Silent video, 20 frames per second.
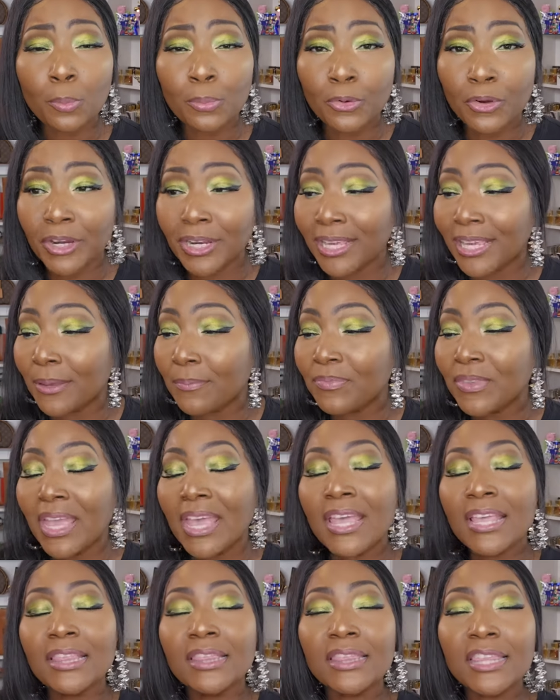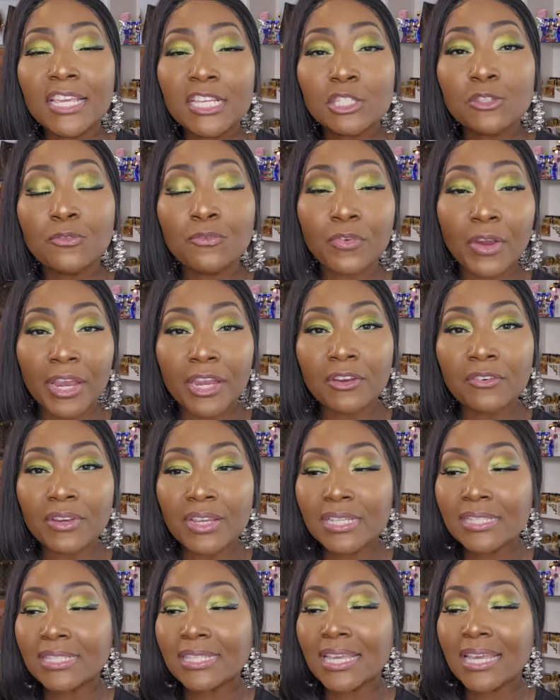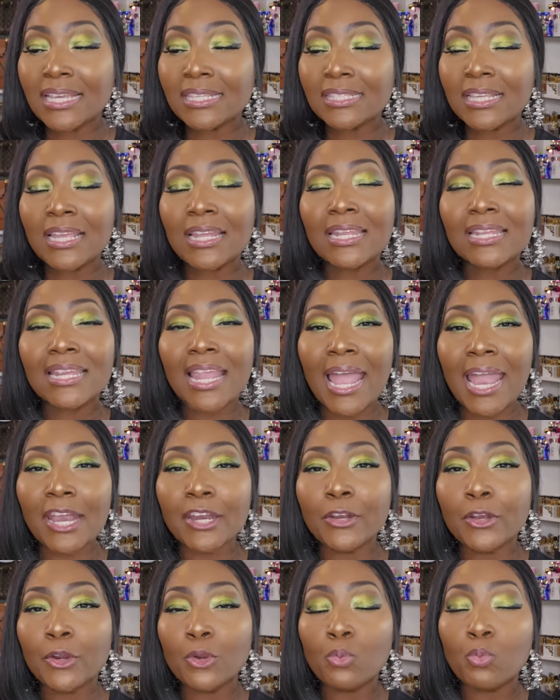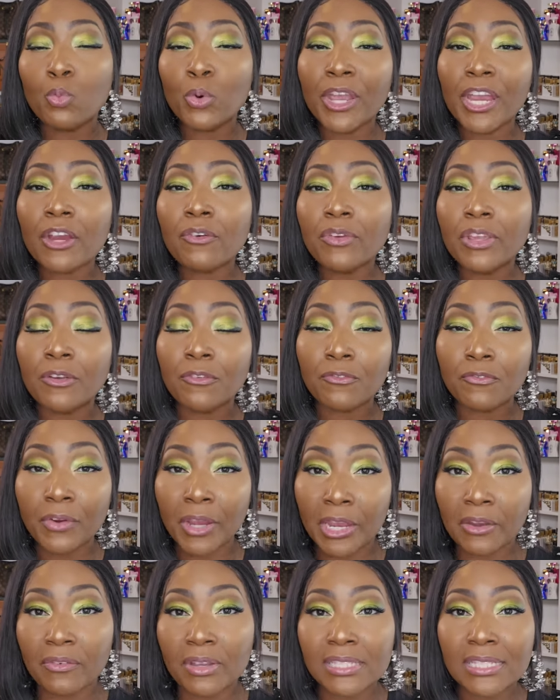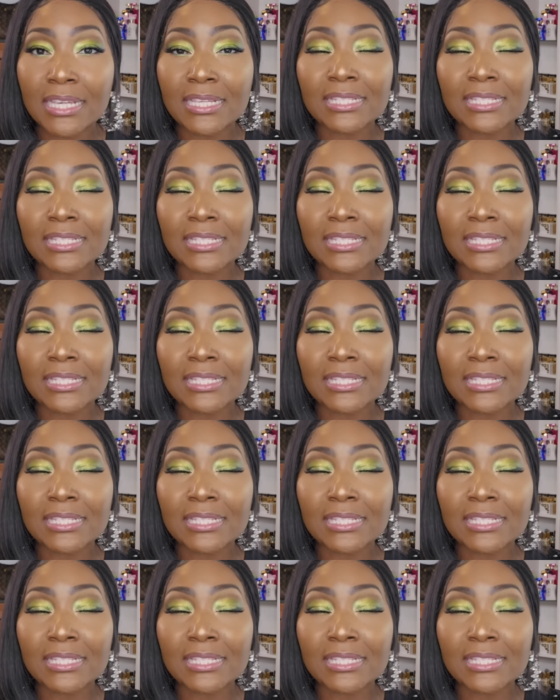pretty. This fragrance, it's a lighter wearing fragrance.